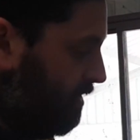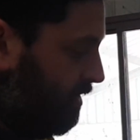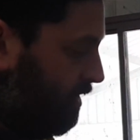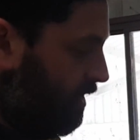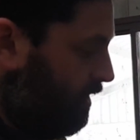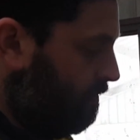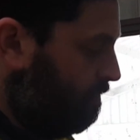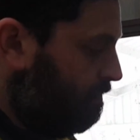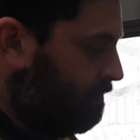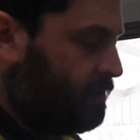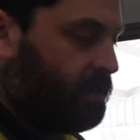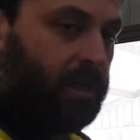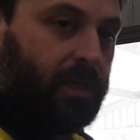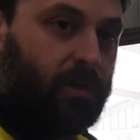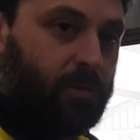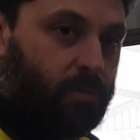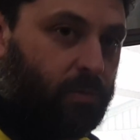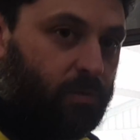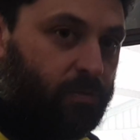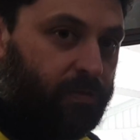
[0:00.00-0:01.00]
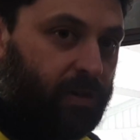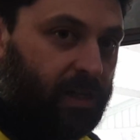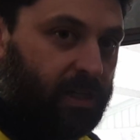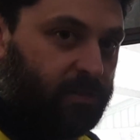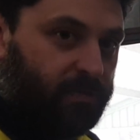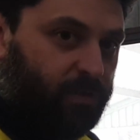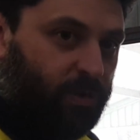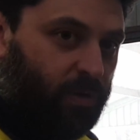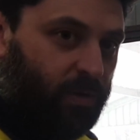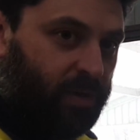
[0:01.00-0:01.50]
time, so we'll
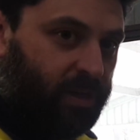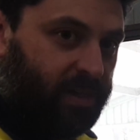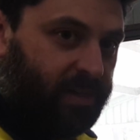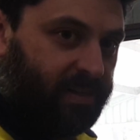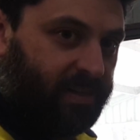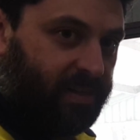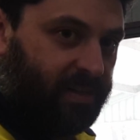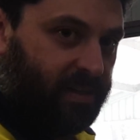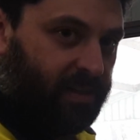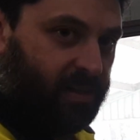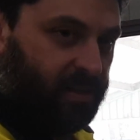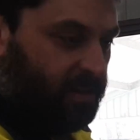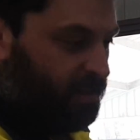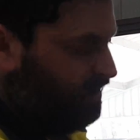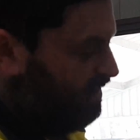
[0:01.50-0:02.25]
fast forward it. You